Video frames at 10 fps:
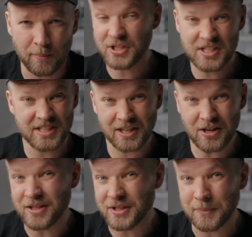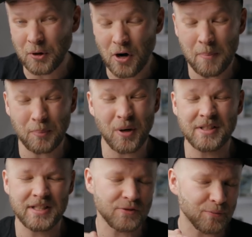Just stick on some crop
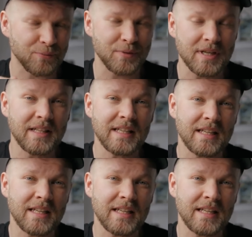bars, it's really